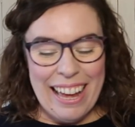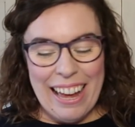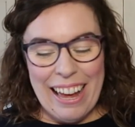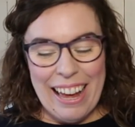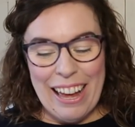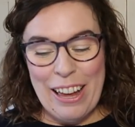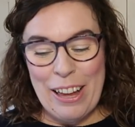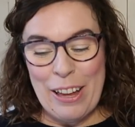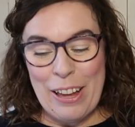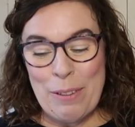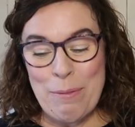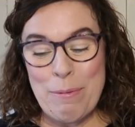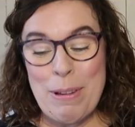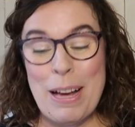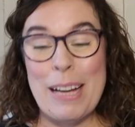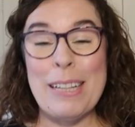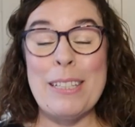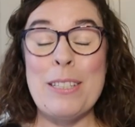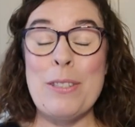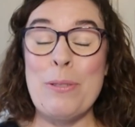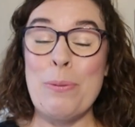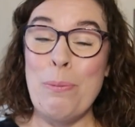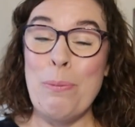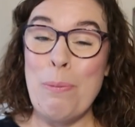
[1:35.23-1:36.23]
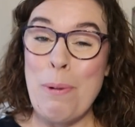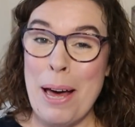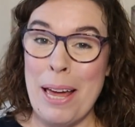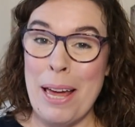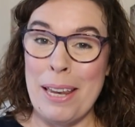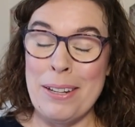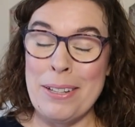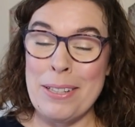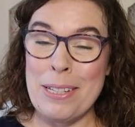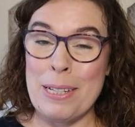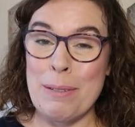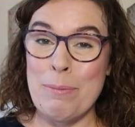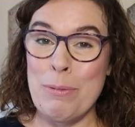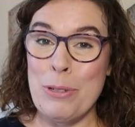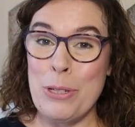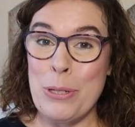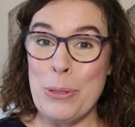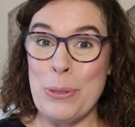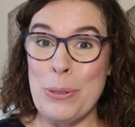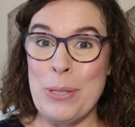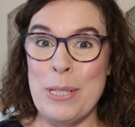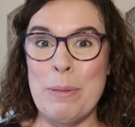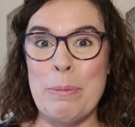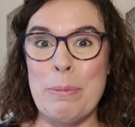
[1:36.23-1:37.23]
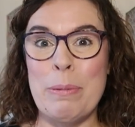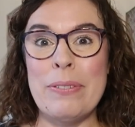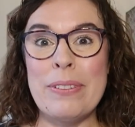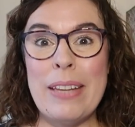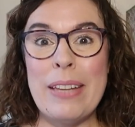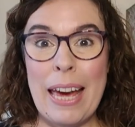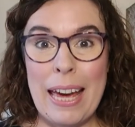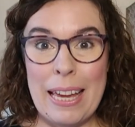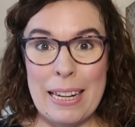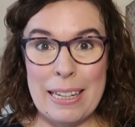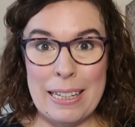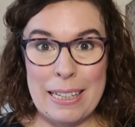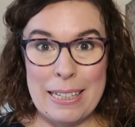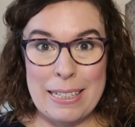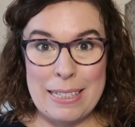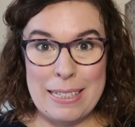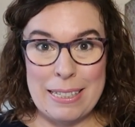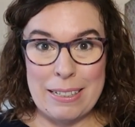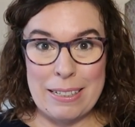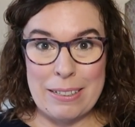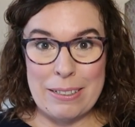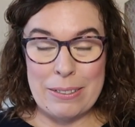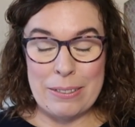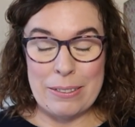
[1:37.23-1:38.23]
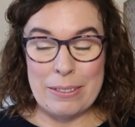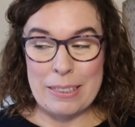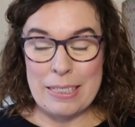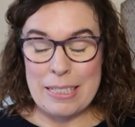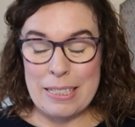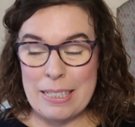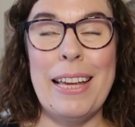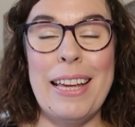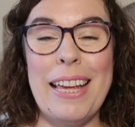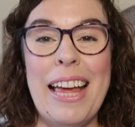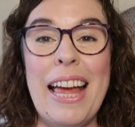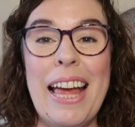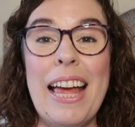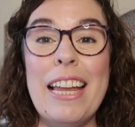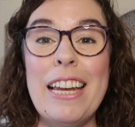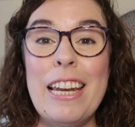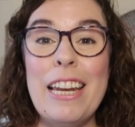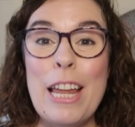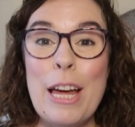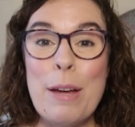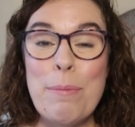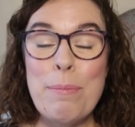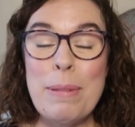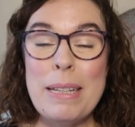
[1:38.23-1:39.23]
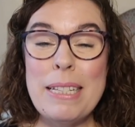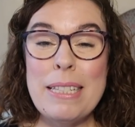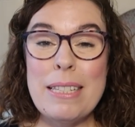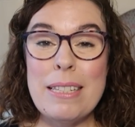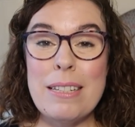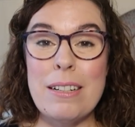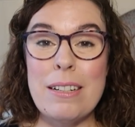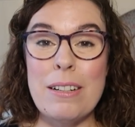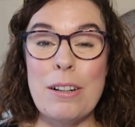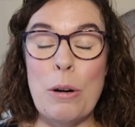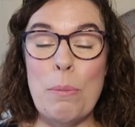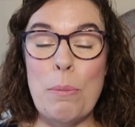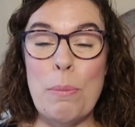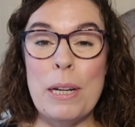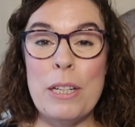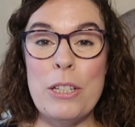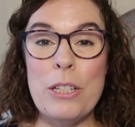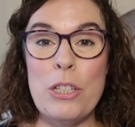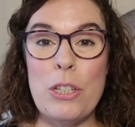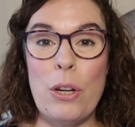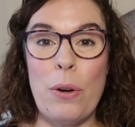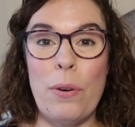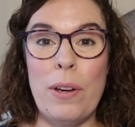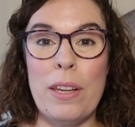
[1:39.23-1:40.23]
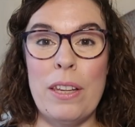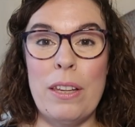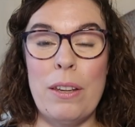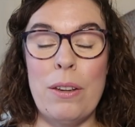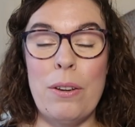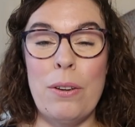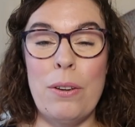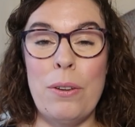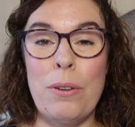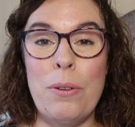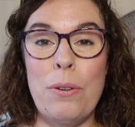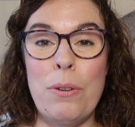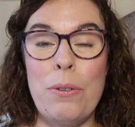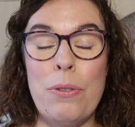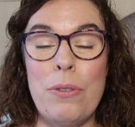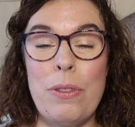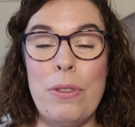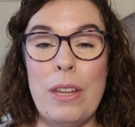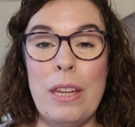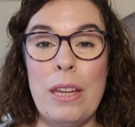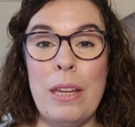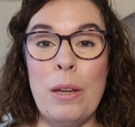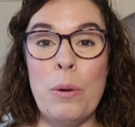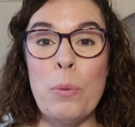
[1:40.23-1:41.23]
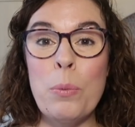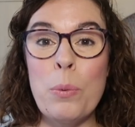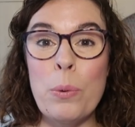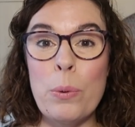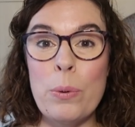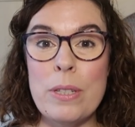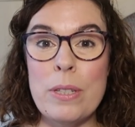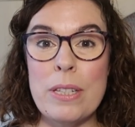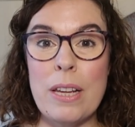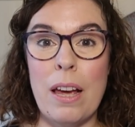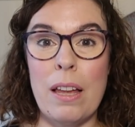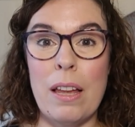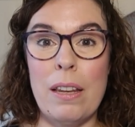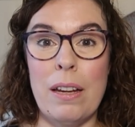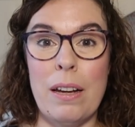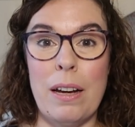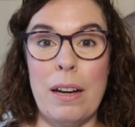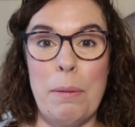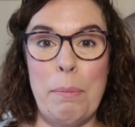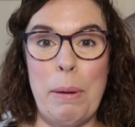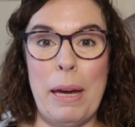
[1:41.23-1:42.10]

As well as I'm sure some of Kelly's yarns. Let me start by showing you the watercolour I